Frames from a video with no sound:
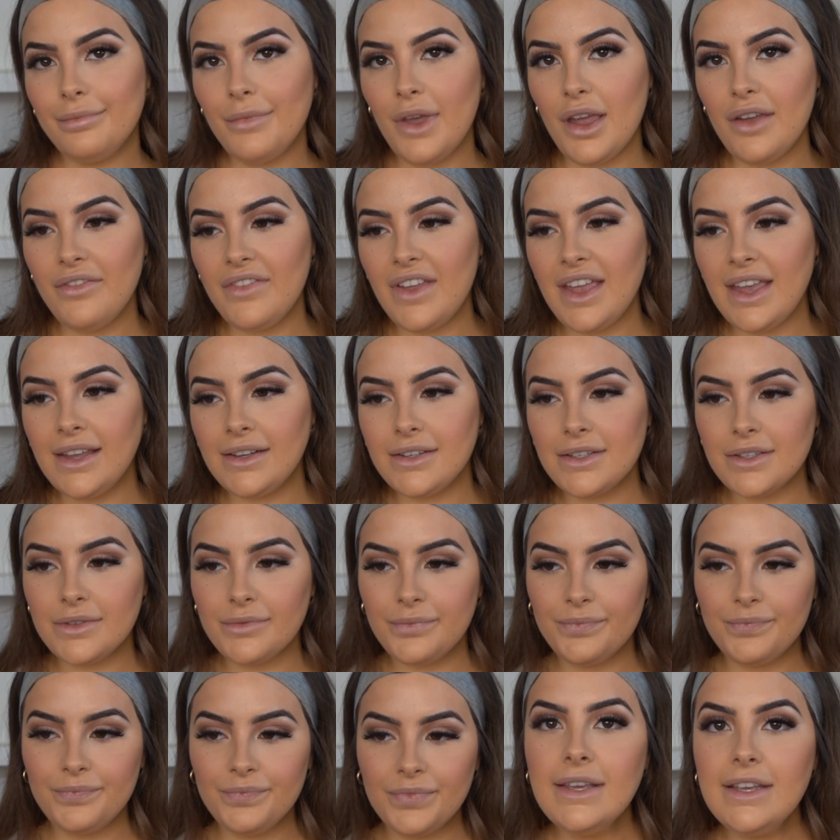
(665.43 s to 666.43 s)
Perfect.
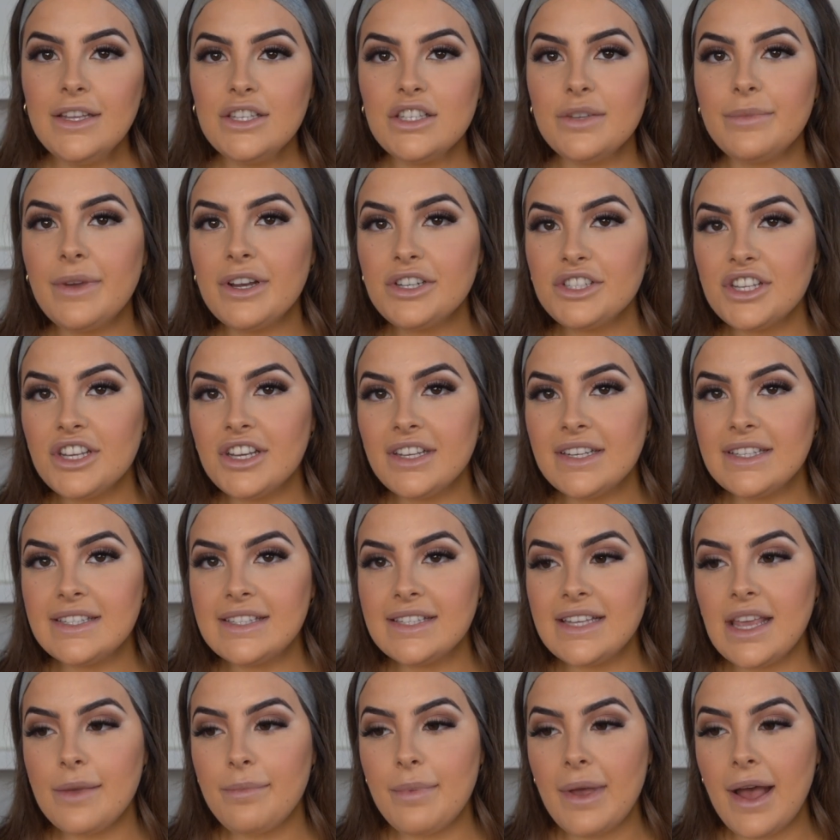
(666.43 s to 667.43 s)
So I'm actually going to
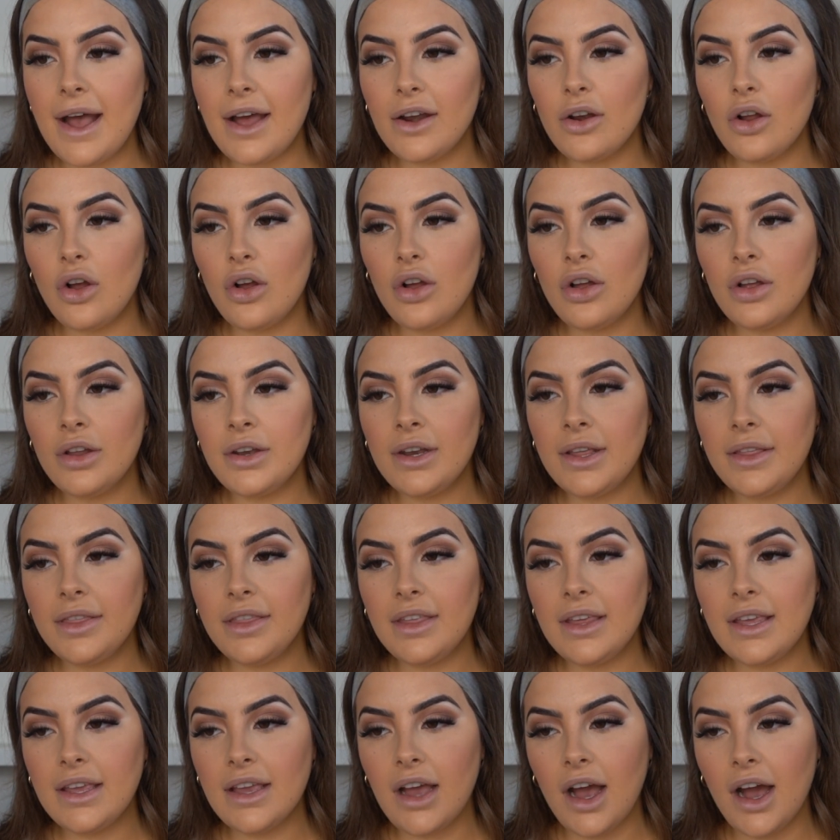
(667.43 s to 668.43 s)
skip out on
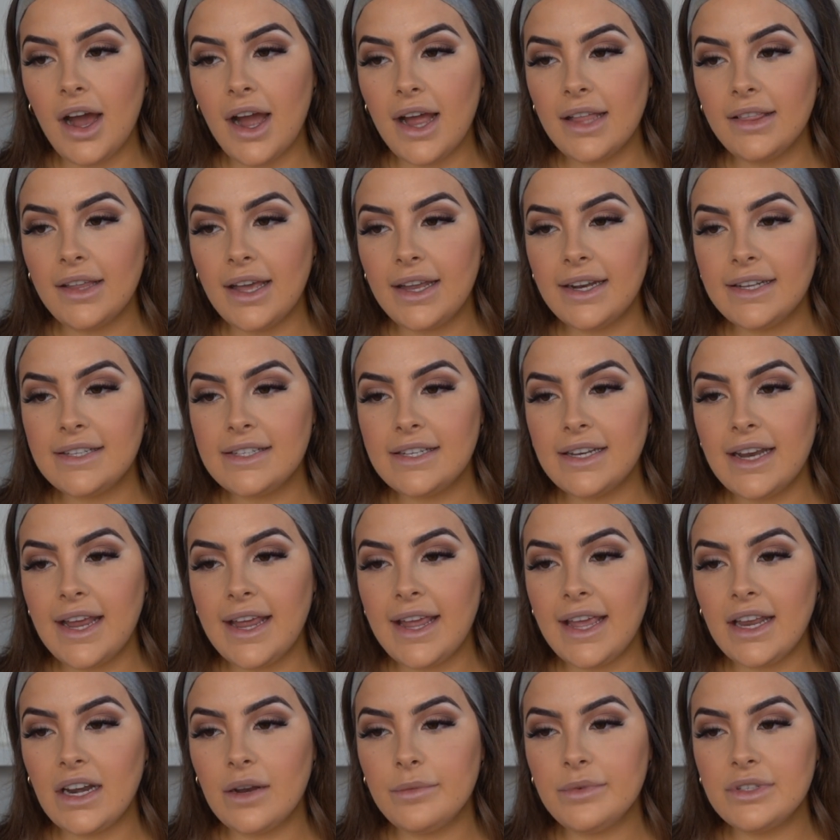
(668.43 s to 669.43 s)
the highlighter
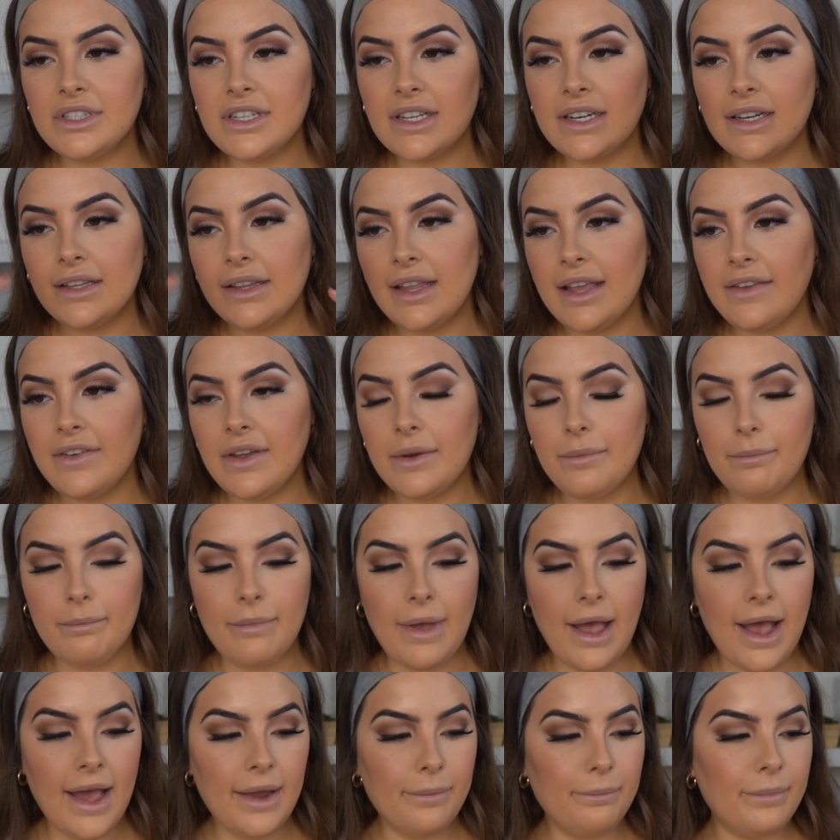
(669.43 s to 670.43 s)
today and I'm just going to leave it
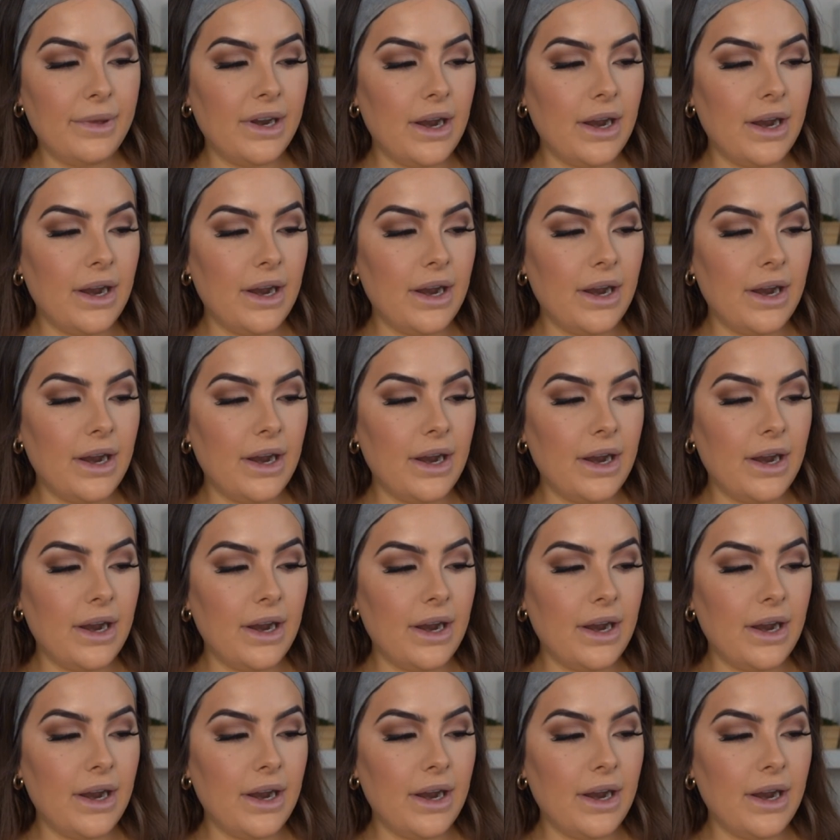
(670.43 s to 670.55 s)
matte,